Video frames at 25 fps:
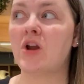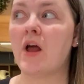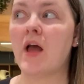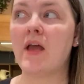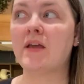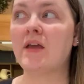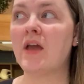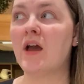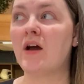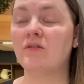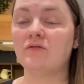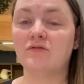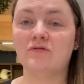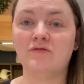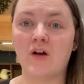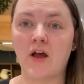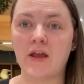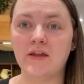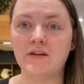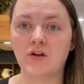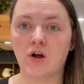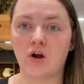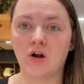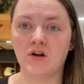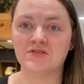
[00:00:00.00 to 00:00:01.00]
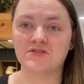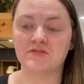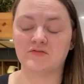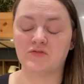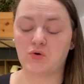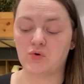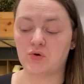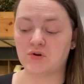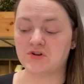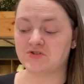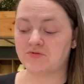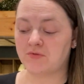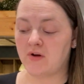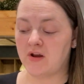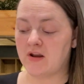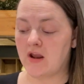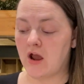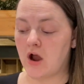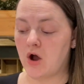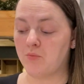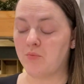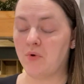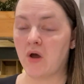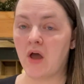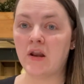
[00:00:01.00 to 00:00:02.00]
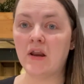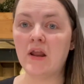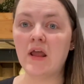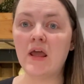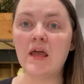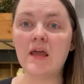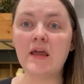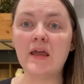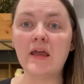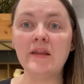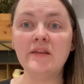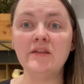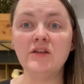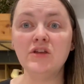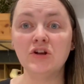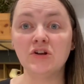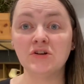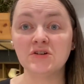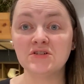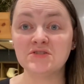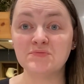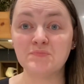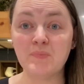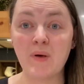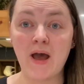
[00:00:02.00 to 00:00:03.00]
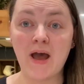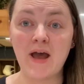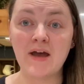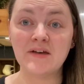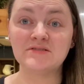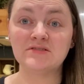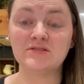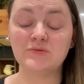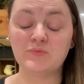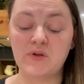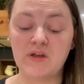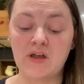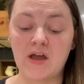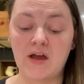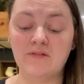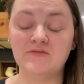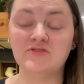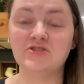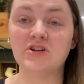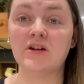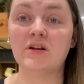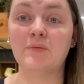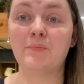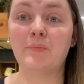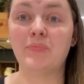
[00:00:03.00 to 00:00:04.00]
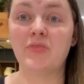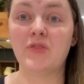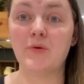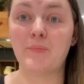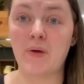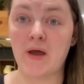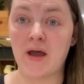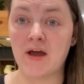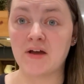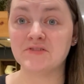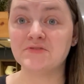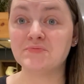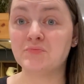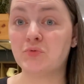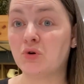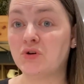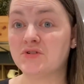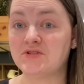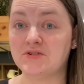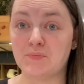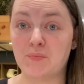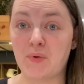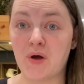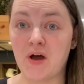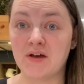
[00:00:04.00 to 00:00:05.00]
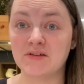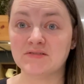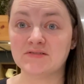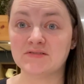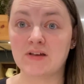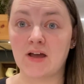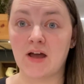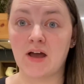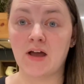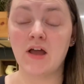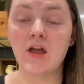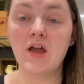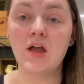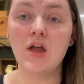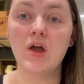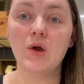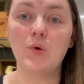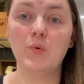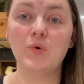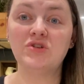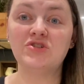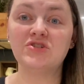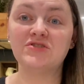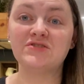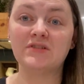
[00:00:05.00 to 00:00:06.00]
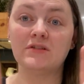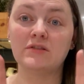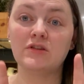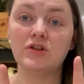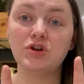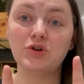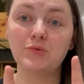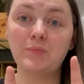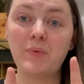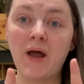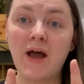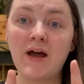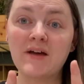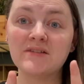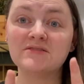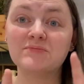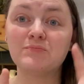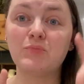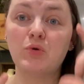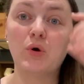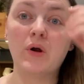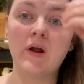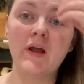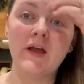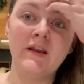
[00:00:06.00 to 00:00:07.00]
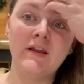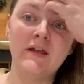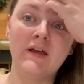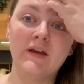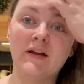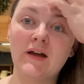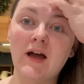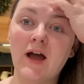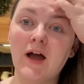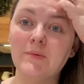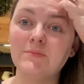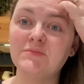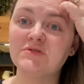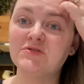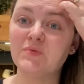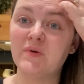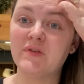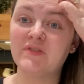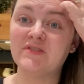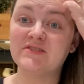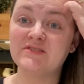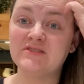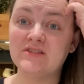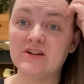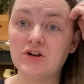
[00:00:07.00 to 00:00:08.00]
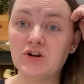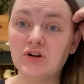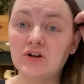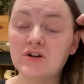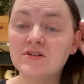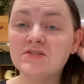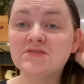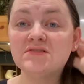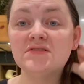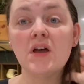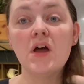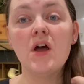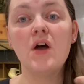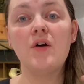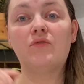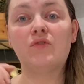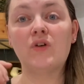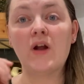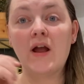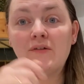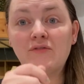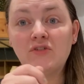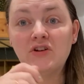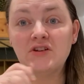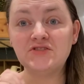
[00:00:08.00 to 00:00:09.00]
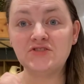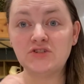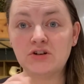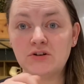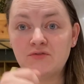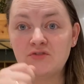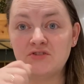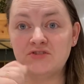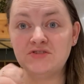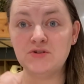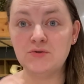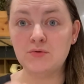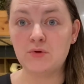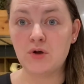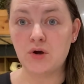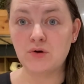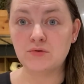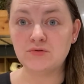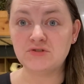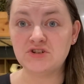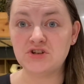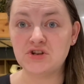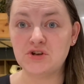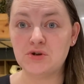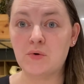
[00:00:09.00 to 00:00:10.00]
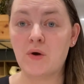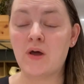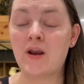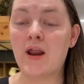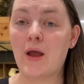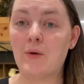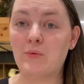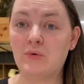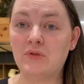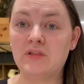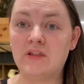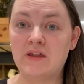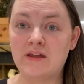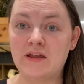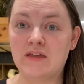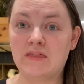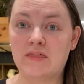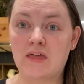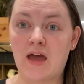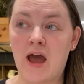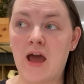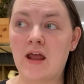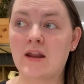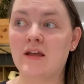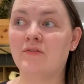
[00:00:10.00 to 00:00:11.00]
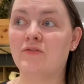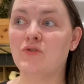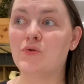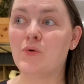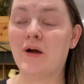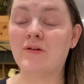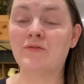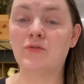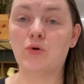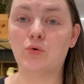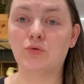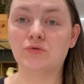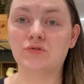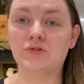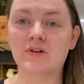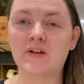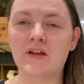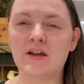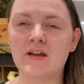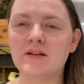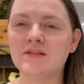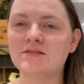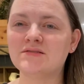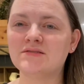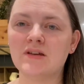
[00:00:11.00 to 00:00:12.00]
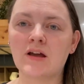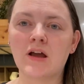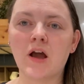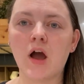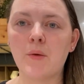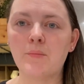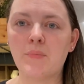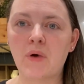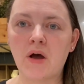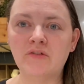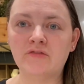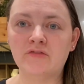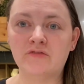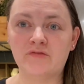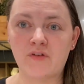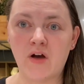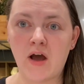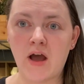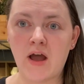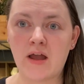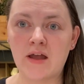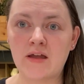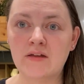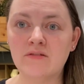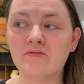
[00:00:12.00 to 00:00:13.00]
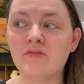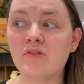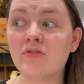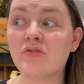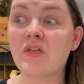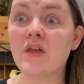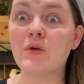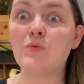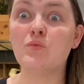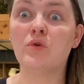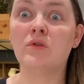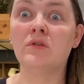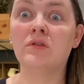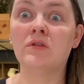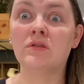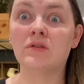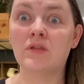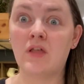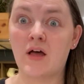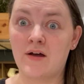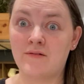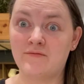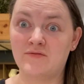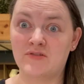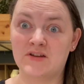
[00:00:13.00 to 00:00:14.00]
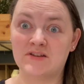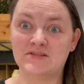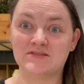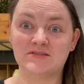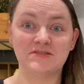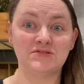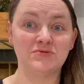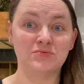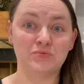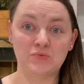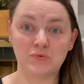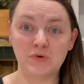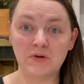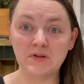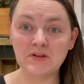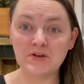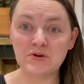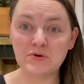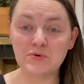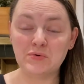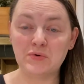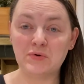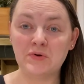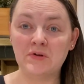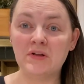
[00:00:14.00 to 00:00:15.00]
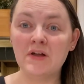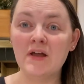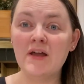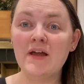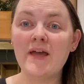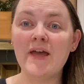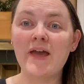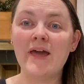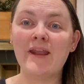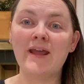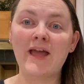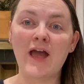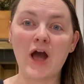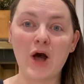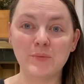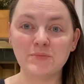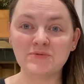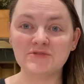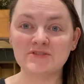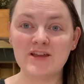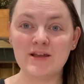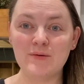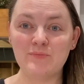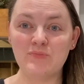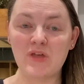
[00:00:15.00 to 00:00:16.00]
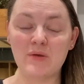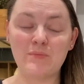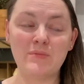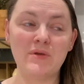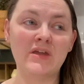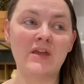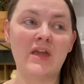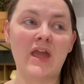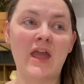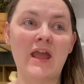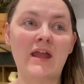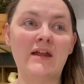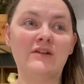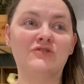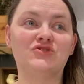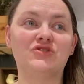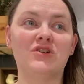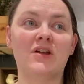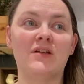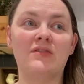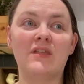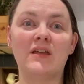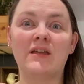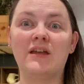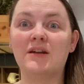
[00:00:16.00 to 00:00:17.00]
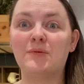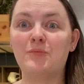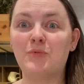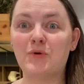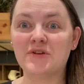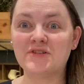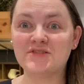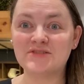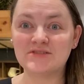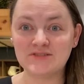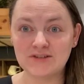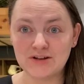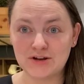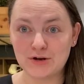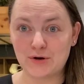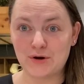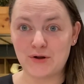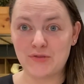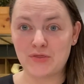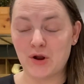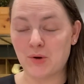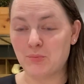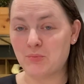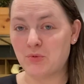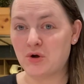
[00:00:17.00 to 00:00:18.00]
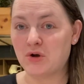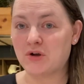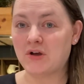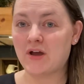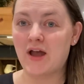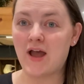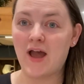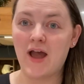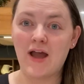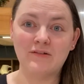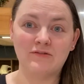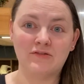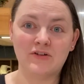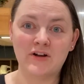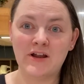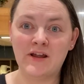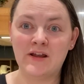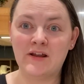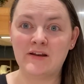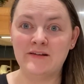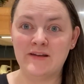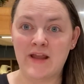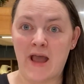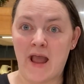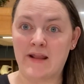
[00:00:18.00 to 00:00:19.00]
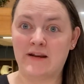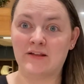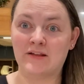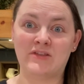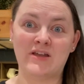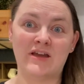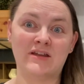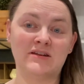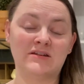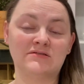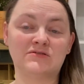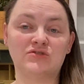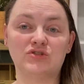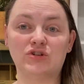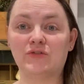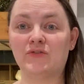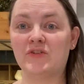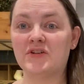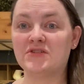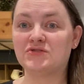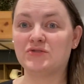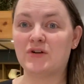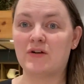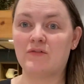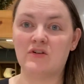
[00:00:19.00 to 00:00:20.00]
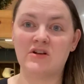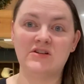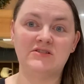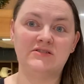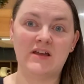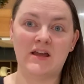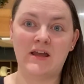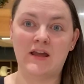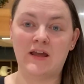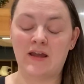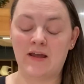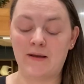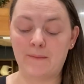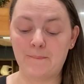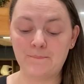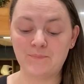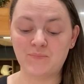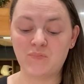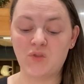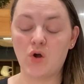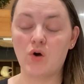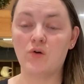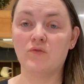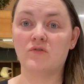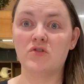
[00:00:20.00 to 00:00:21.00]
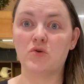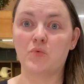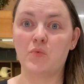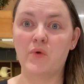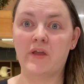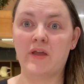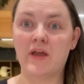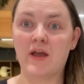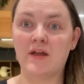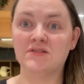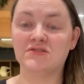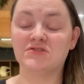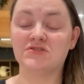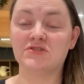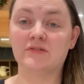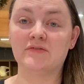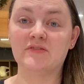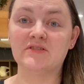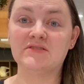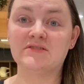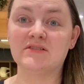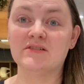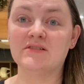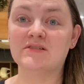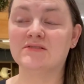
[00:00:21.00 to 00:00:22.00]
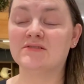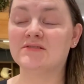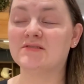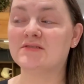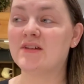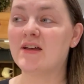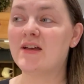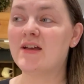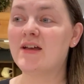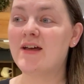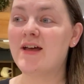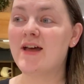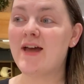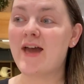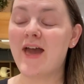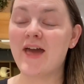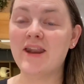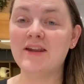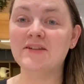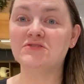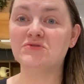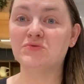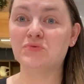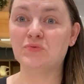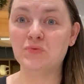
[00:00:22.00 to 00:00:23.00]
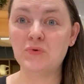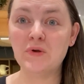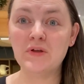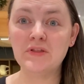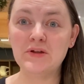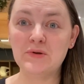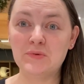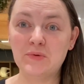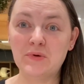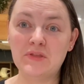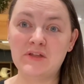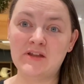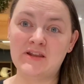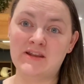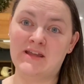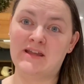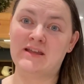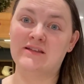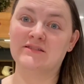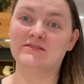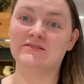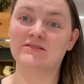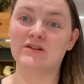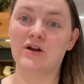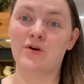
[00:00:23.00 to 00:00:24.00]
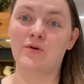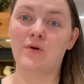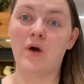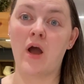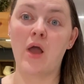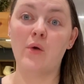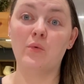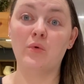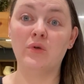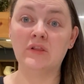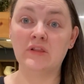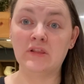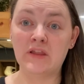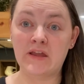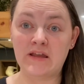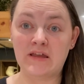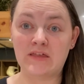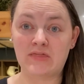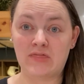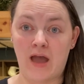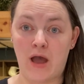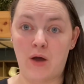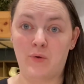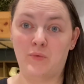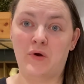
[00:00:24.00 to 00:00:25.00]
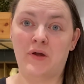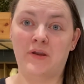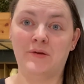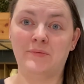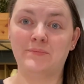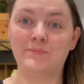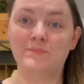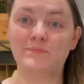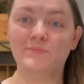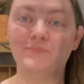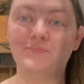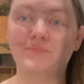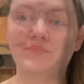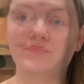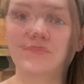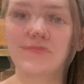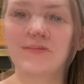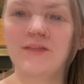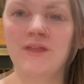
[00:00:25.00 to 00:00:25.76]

I can't find ours, of course, right now, but in years past, we have done the Passport to Pascha, which is a little passport, and it comes with stickers for every service you go to, and I will link that. If you have older kids, like above 5, they will love this. It's really cool, and it helps keep them engaged, and they get to put a sticker in their book every night end of service or every day over the weekend services, and it's really, really neat. So I will link that one.